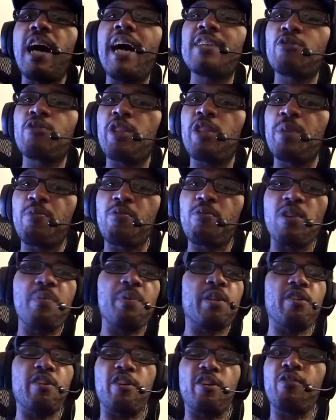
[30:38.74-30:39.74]
on the perimeter
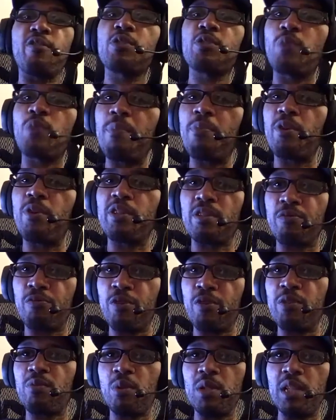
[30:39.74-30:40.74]
and Chris Webber at the free
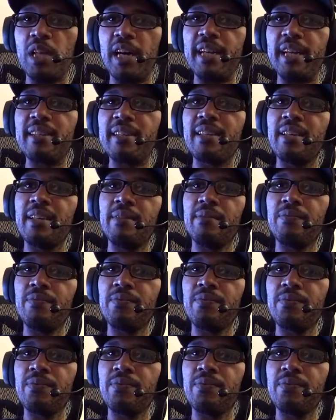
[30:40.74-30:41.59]
throw line.